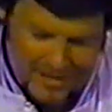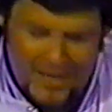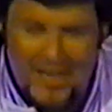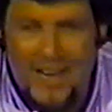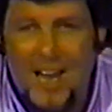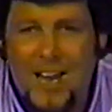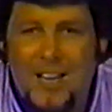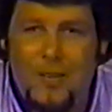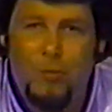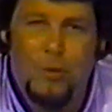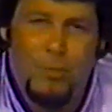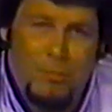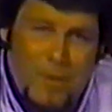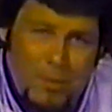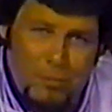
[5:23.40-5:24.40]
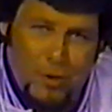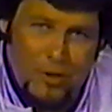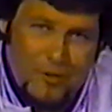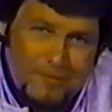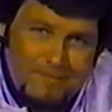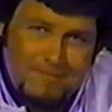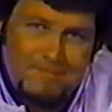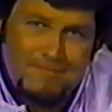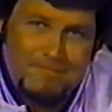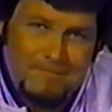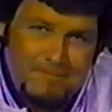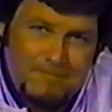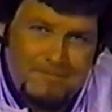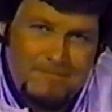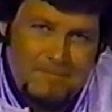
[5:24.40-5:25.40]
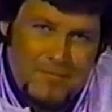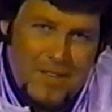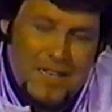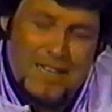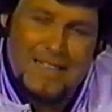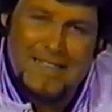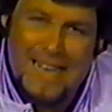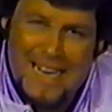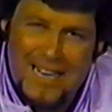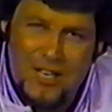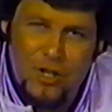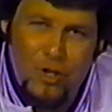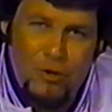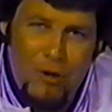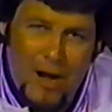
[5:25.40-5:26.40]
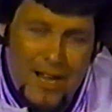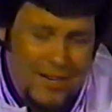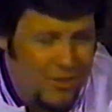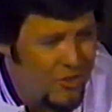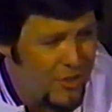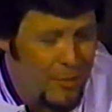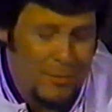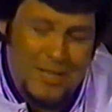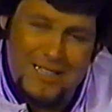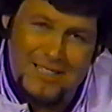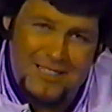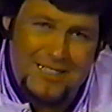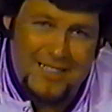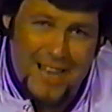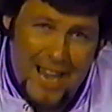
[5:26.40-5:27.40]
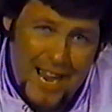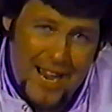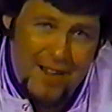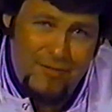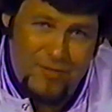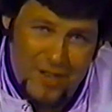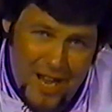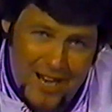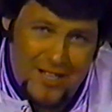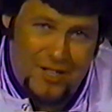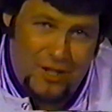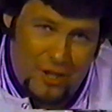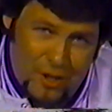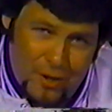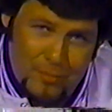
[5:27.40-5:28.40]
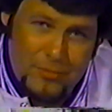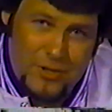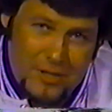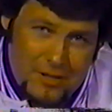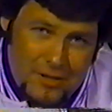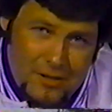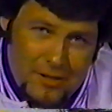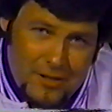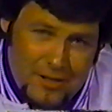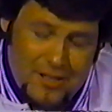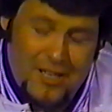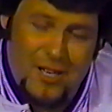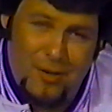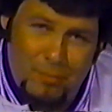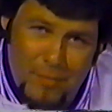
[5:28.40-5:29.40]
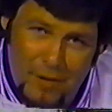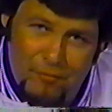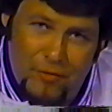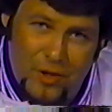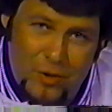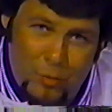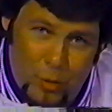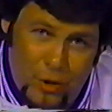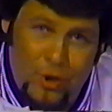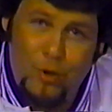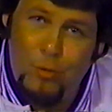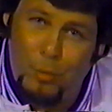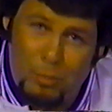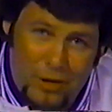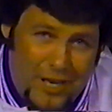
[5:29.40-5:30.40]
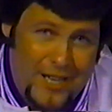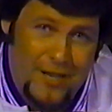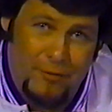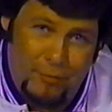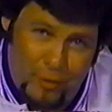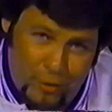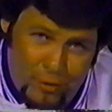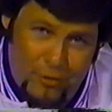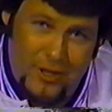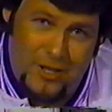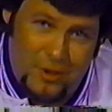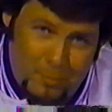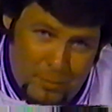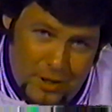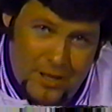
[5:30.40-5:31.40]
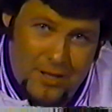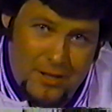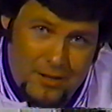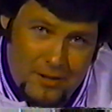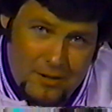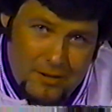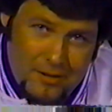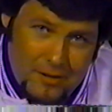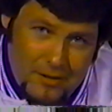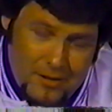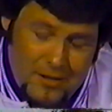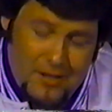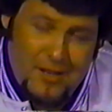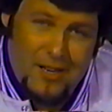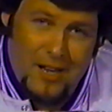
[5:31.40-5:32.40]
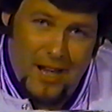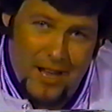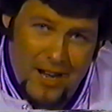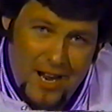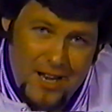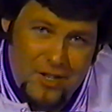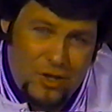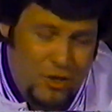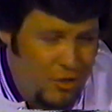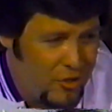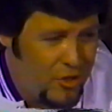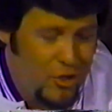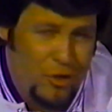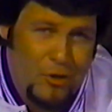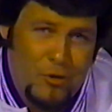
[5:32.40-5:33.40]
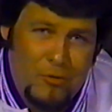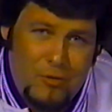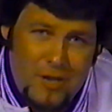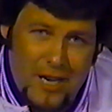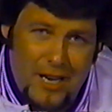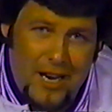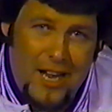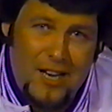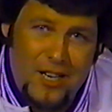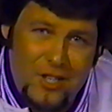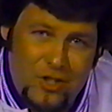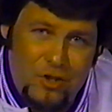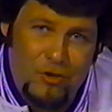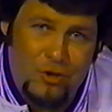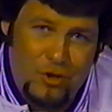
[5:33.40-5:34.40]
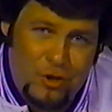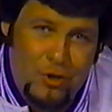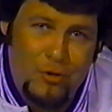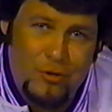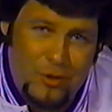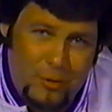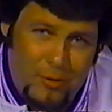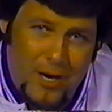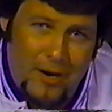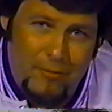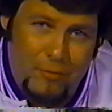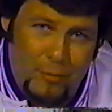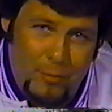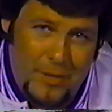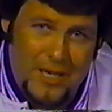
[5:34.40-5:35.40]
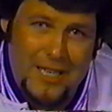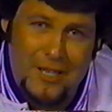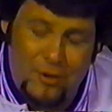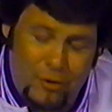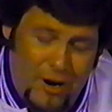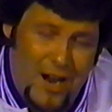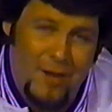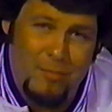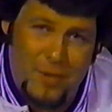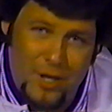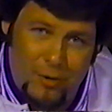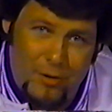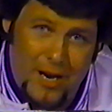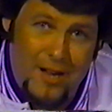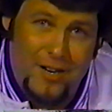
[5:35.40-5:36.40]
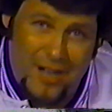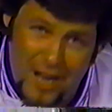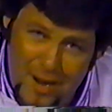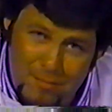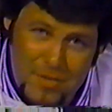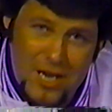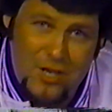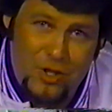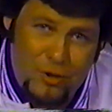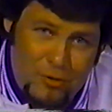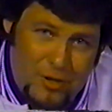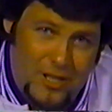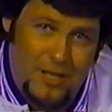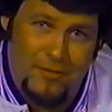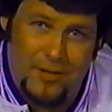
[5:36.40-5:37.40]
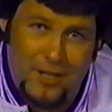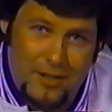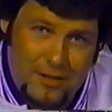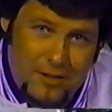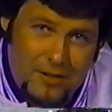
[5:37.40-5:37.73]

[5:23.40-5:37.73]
And I can remember taking you out of some of these dive nightclubs in Memphis where you were playing for drinks, buddy. And I took you and I let you stooge around for me and drive me around, and I made you a living.